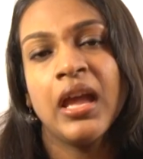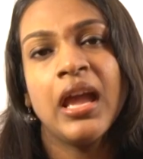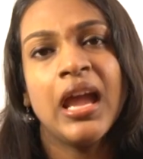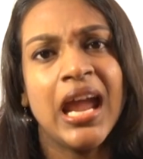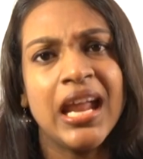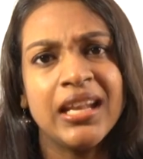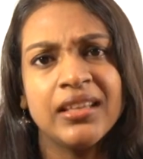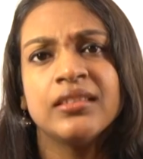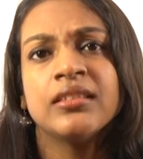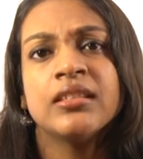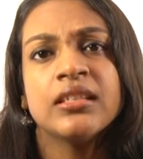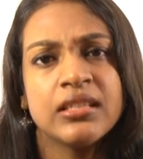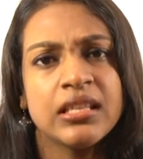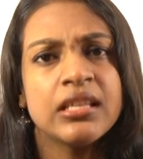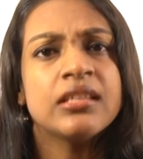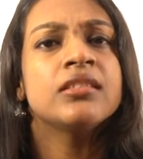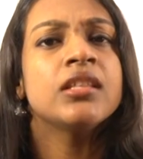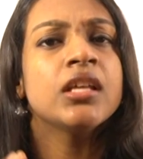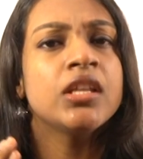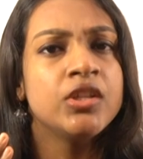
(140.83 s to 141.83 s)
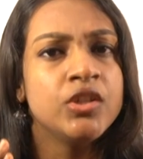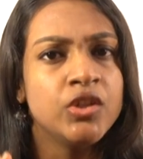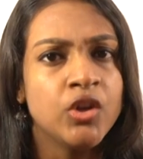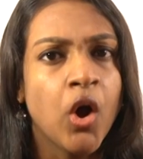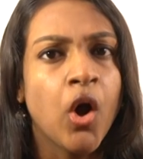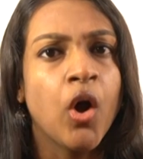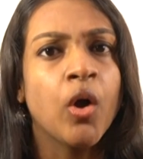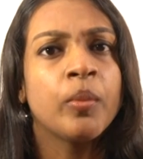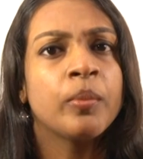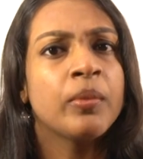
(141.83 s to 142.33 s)
And this is the
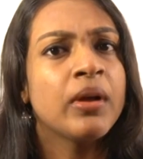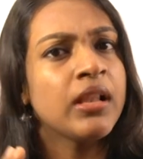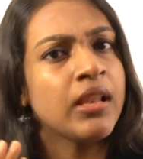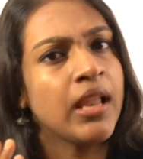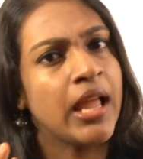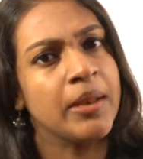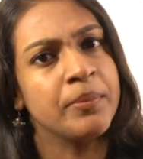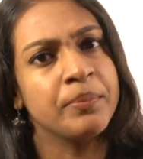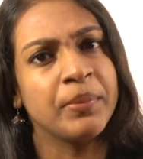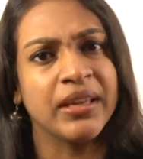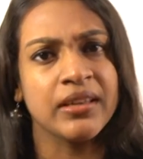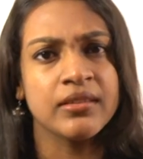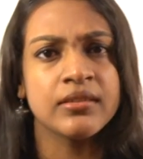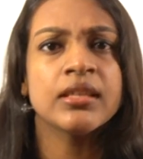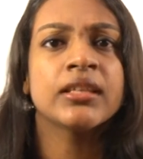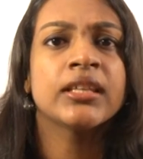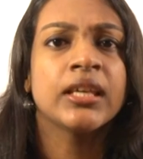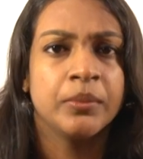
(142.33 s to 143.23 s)
normal and basic